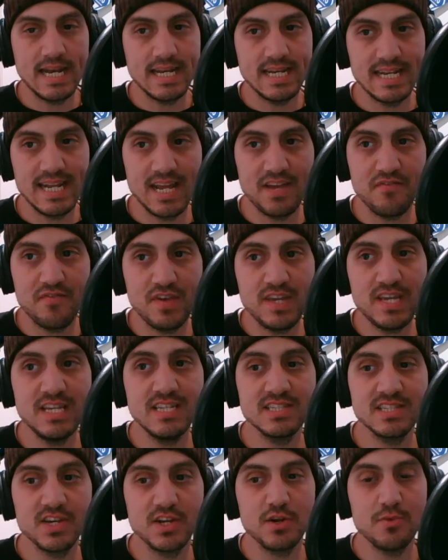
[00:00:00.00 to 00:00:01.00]
And if
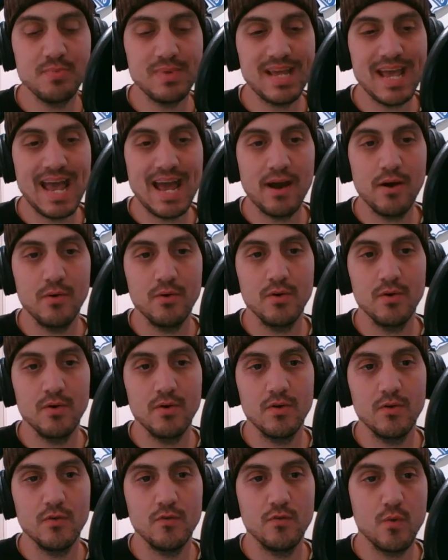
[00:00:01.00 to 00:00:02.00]
he's going to be out
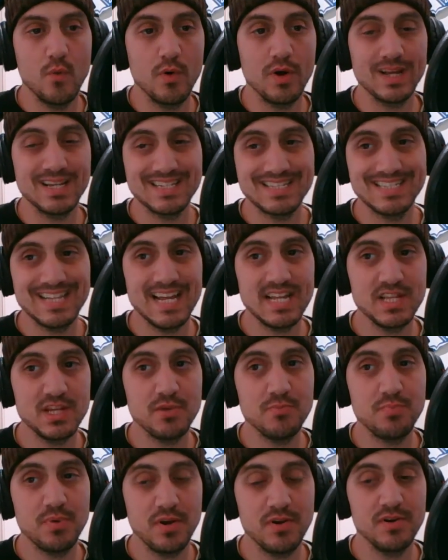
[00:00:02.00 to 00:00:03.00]
for an
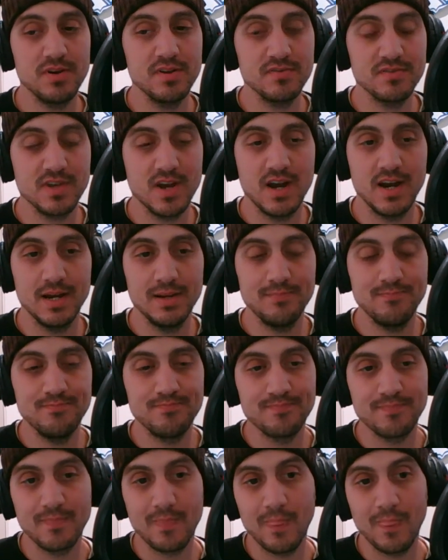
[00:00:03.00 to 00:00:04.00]
extended period of time,
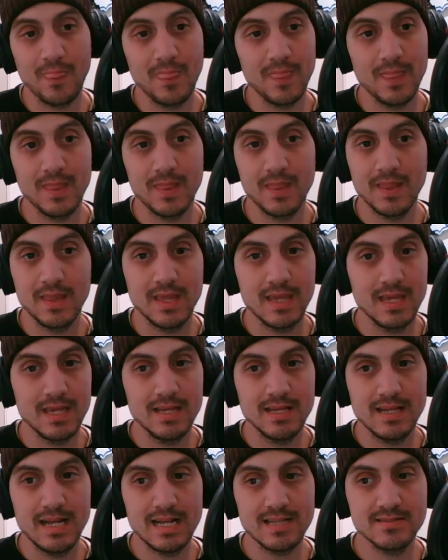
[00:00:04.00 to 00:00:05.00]

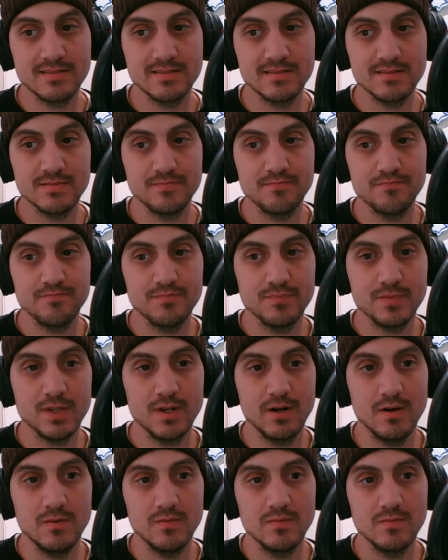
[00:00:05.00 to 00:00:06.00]
that's,
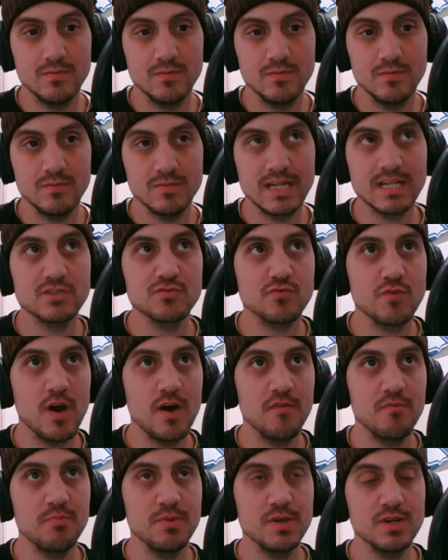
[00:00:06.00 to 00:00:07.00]
that's
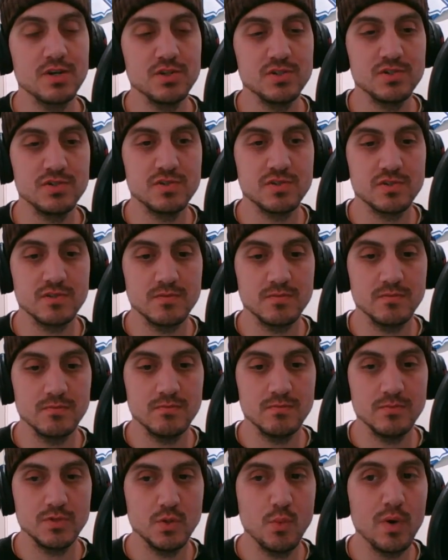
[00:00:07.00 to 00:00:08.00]
rough because
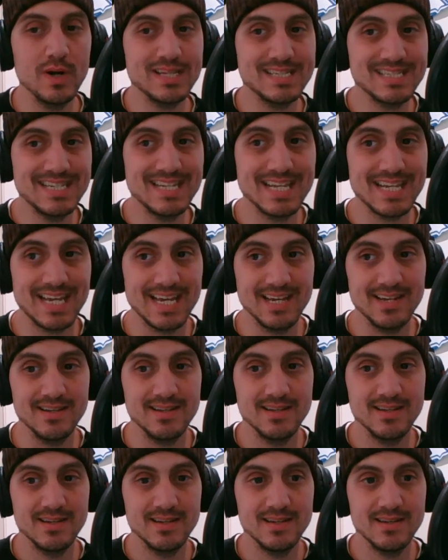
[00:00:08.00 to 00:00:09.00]
you want to see the kid.
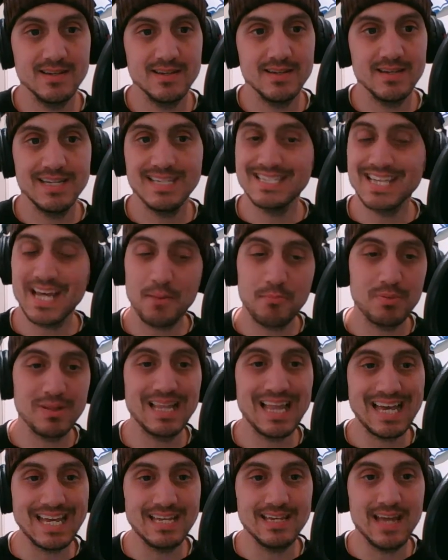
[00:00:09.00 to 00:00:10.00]
He's got to
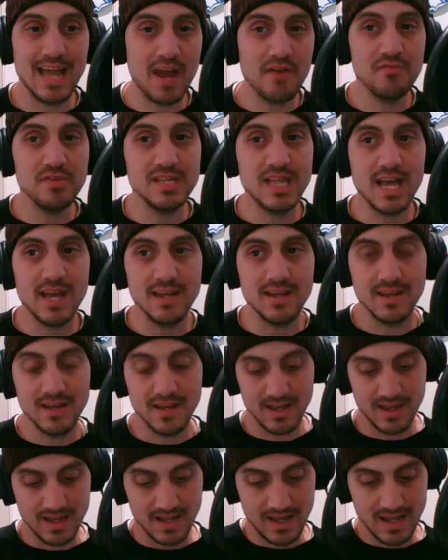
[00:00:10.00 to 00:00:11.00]
play every day.
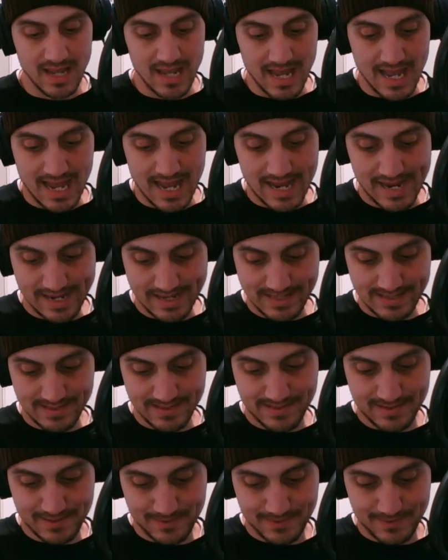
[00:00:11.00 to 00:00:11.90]
And